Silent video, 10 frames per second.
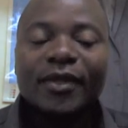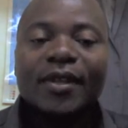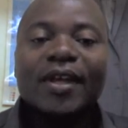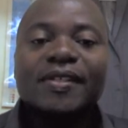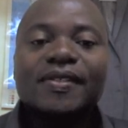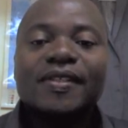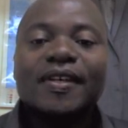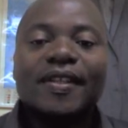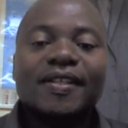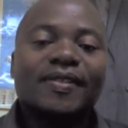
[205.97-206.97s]

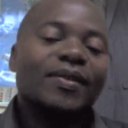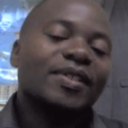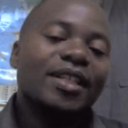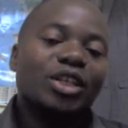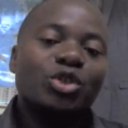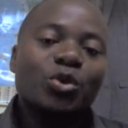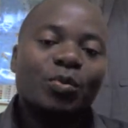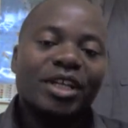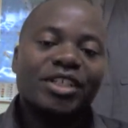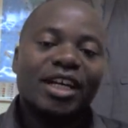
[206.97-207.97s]
Those are the two
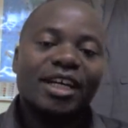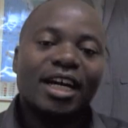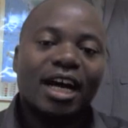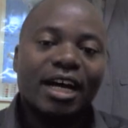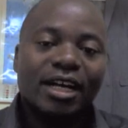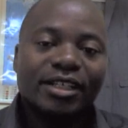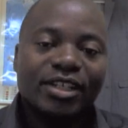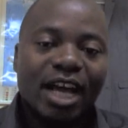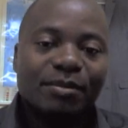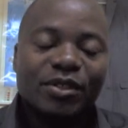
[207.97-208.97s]
major
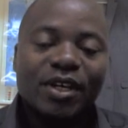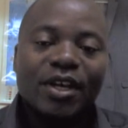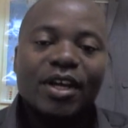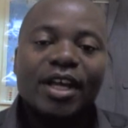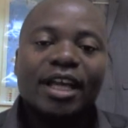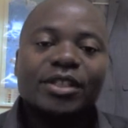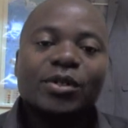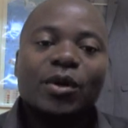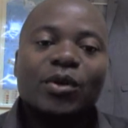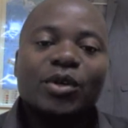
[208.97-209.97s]
types. And
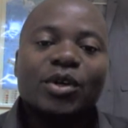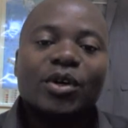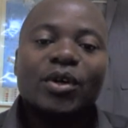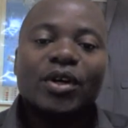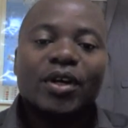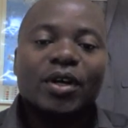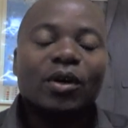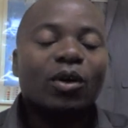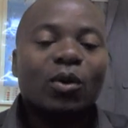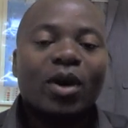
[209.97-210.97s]
so
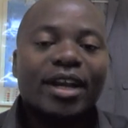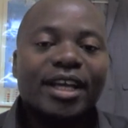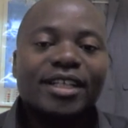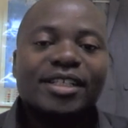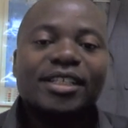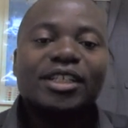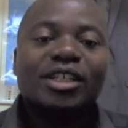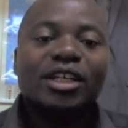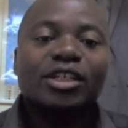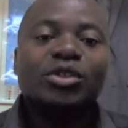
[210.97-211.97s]
on one end,
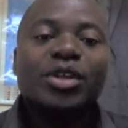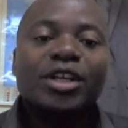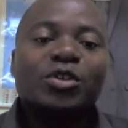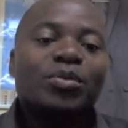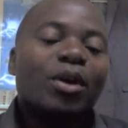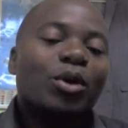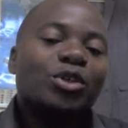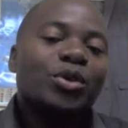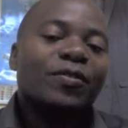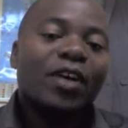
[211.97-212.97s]
you need to be able
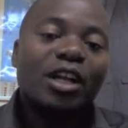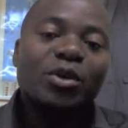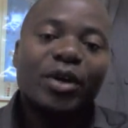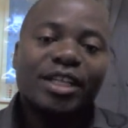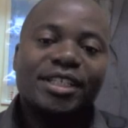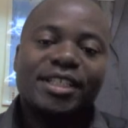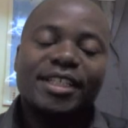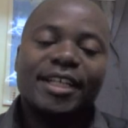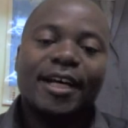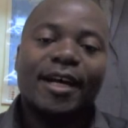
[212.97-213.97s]
to evaluate
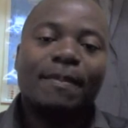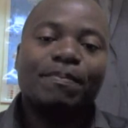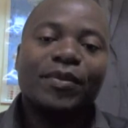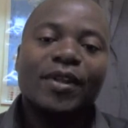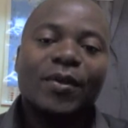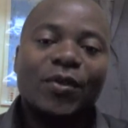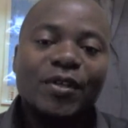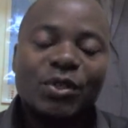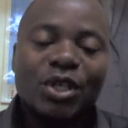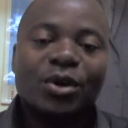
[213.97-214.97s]

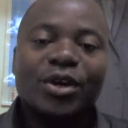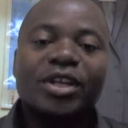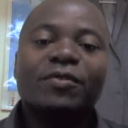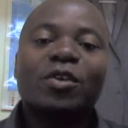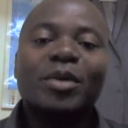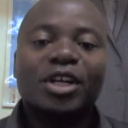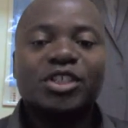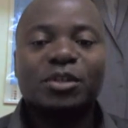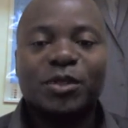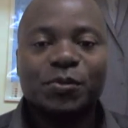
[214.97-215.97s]
this theory from a
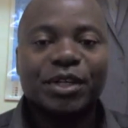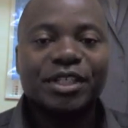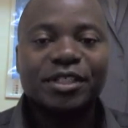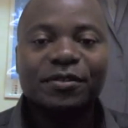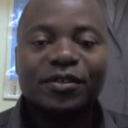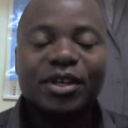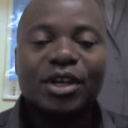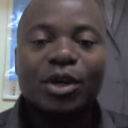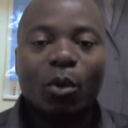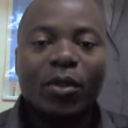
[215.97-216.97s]
Christian perspective,
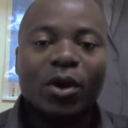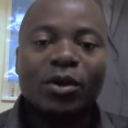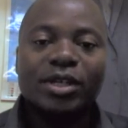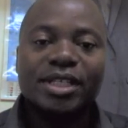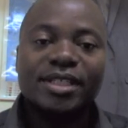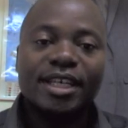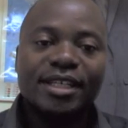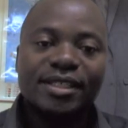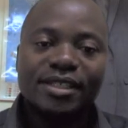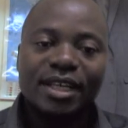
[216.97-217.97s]
whether or not it
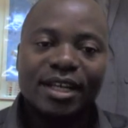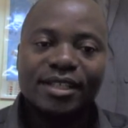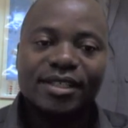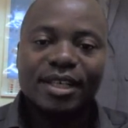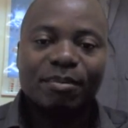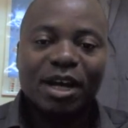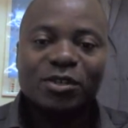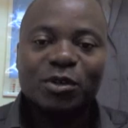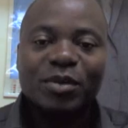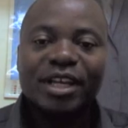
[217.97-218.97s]
says it's the
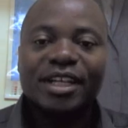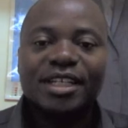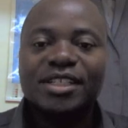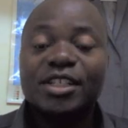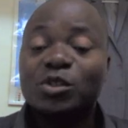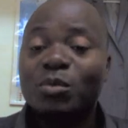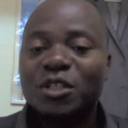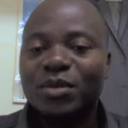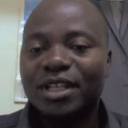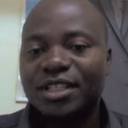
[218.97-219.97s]
person making the decisions who
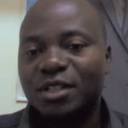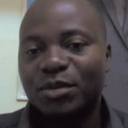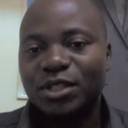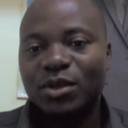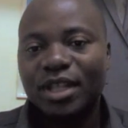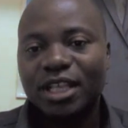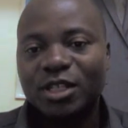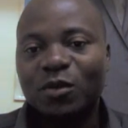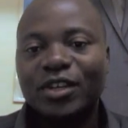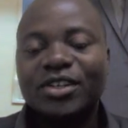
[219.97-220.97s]
must make decisions based on their
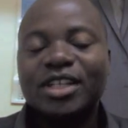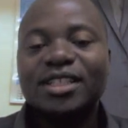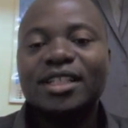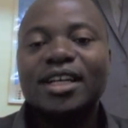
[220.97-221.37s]
self-interest.